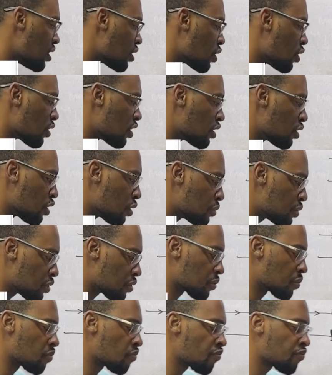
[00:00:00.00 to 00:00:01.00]
correct option.
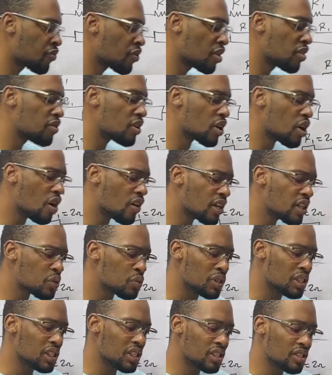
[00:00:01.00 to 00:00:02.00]
The current will
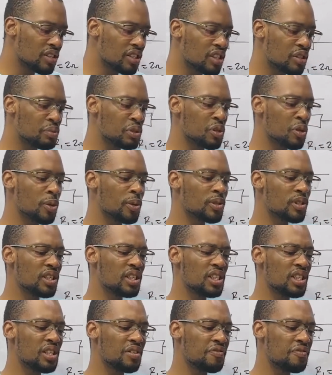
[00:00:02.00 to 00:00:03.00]
increase because the
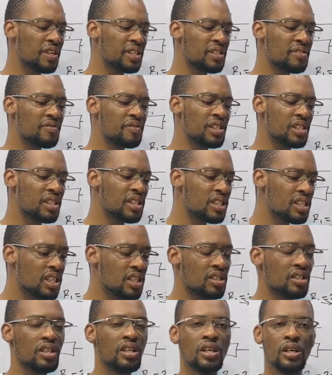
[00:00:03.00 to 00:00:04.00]
effective
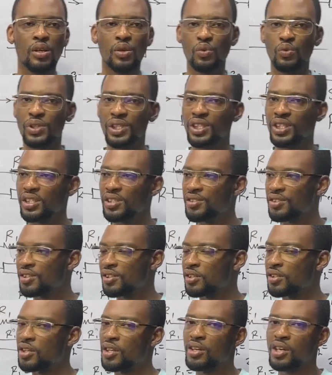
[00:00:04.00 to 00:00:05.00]
resistance will decrease.
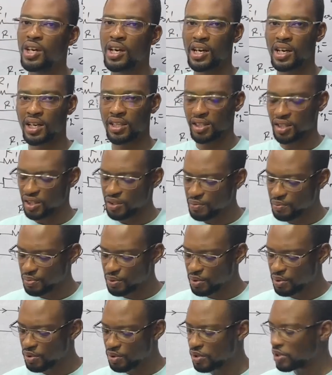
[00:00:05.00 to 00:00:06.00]
As
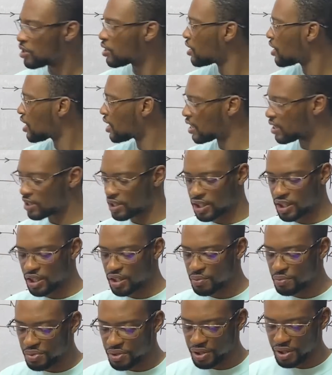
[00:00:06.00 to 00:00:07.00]
simple as
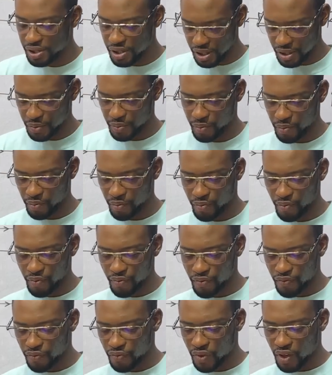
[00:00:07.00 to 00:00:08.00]
ABC.
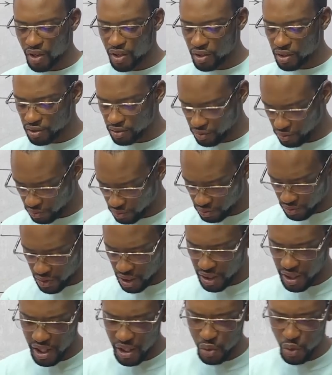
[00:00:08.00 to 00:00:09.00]
The
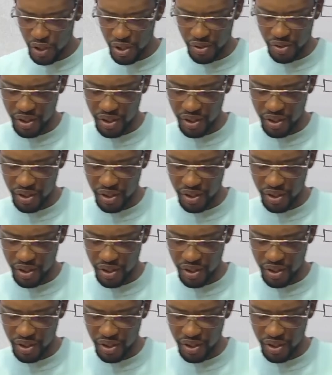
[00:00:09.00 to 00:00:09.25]
next question